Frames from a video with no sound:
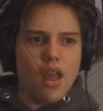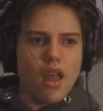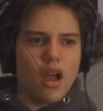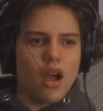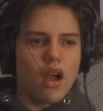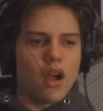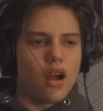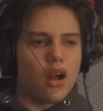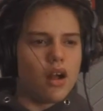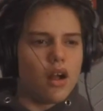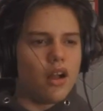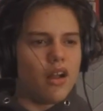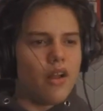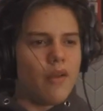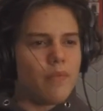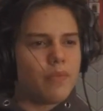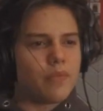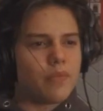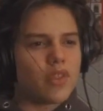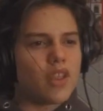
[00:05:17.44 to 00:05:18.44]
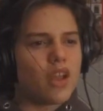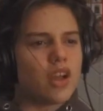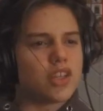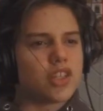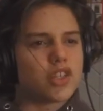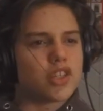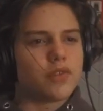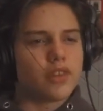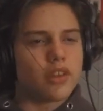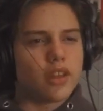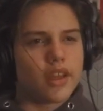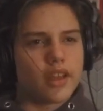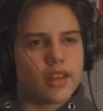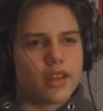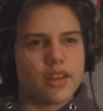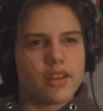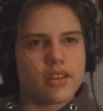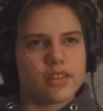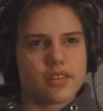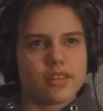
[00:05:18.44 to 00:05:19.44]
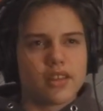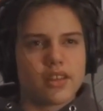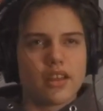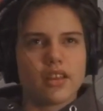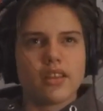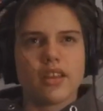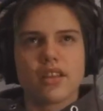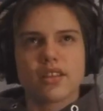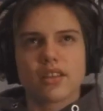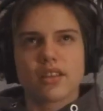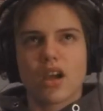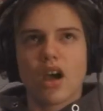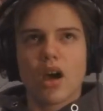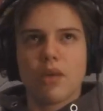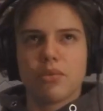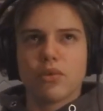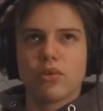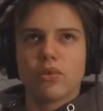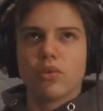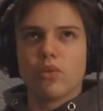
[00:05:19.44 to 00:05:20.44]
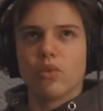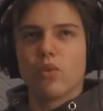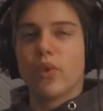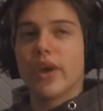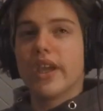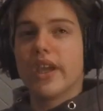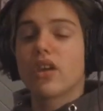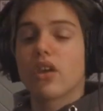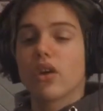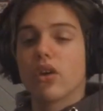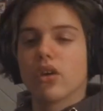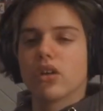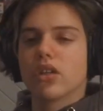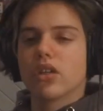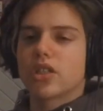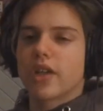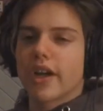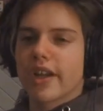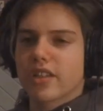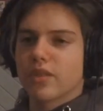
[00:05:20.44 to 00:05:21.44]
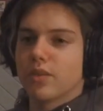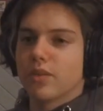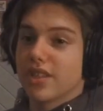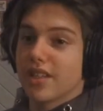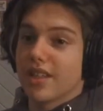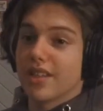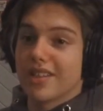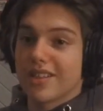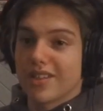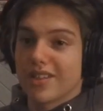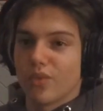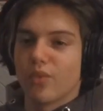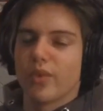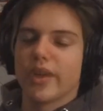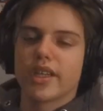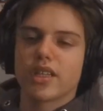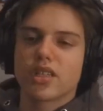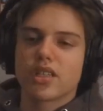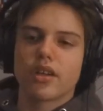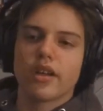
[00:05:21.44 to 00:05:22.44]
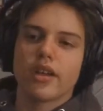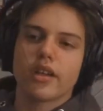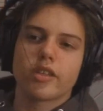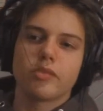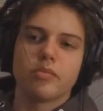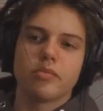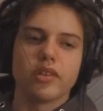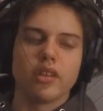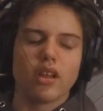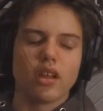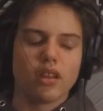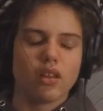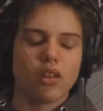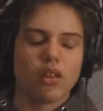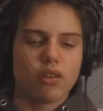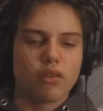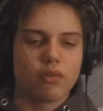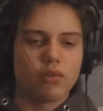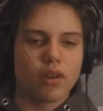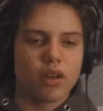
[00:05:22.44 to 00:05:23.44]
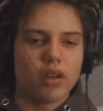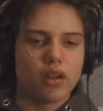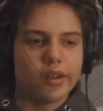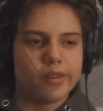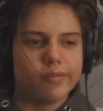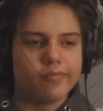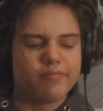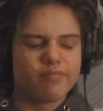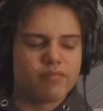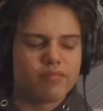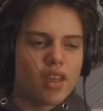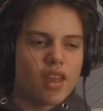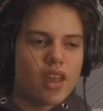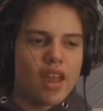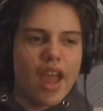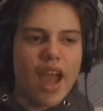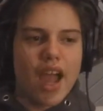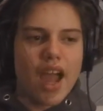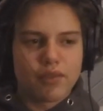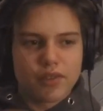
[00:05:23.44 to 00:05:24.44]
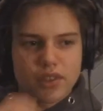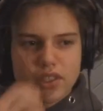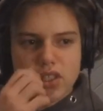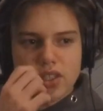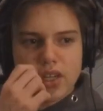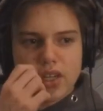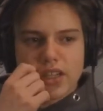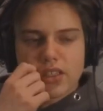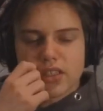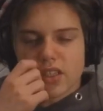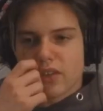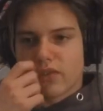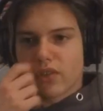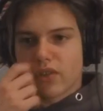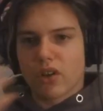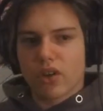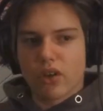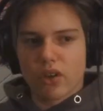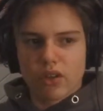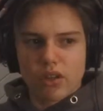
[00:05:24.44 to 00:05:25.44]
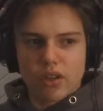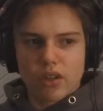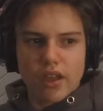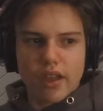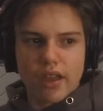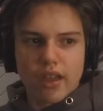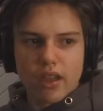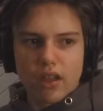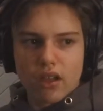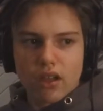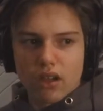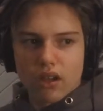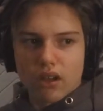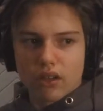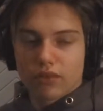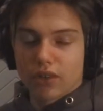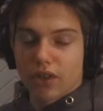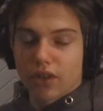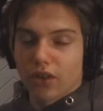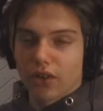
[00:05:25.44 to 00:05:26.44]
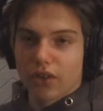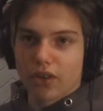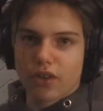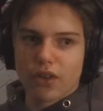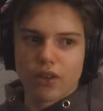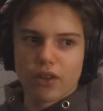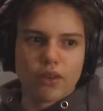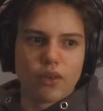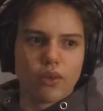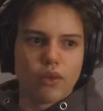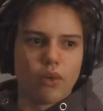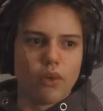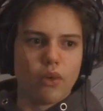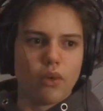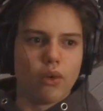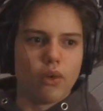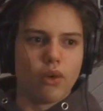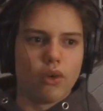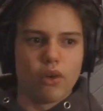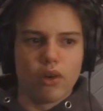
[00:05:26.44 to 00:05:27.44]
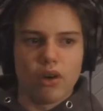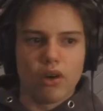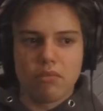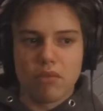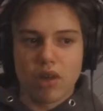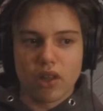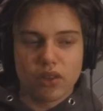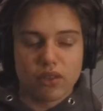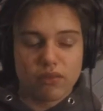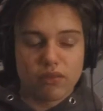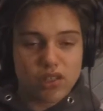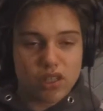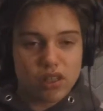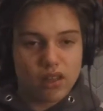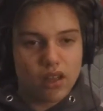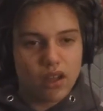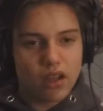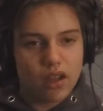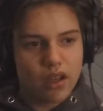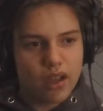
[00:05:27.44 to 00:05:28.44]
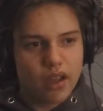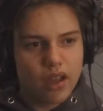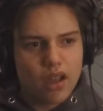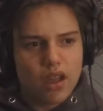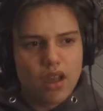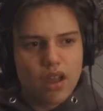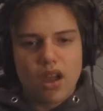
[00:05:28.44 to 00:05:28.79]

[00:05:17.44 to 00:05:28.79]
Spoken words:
I just feel like there's a couple weak tracks. I wouldn't say this are weak tracks, but a lot of average tracks like Rococo or Month of July.